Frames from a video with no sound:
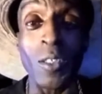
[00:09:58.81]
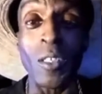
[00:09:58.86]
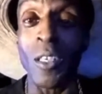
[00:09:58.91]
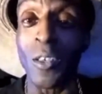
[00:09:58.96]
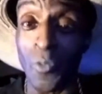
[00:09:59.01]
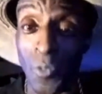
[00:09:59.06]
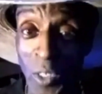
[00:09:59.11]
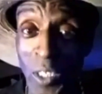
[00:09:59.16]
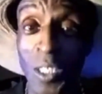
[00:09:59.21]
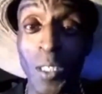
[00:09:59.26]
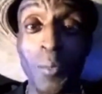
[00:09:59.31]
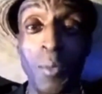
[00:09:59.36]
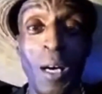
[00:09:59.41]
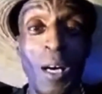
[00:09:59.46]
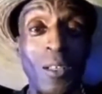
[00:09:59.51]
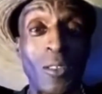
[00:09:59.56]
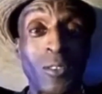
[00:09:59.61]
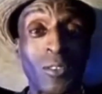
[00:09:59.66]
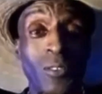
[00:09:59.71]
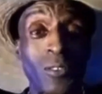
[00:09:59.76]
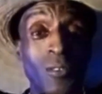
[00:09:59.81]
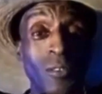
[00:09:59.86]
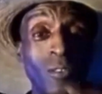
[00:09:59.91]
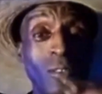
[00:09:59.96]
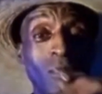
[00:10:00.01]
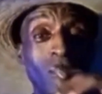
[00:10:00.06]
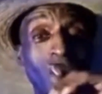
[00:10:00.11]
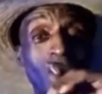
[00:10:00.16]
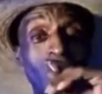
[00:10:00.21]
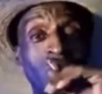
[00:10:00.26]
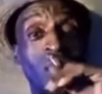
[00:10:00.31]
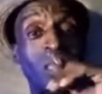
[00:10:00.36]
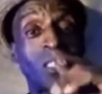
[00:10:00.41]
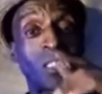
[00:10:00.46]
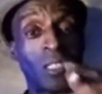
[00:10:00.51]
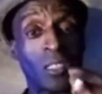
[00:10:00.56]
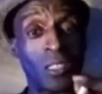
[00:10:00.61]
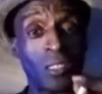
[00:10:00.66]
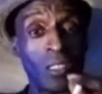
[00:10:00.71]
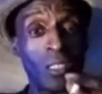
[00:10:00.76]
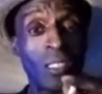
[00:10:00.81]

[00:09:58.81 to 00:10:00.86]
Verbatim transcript: a field boss. Mm-hmm.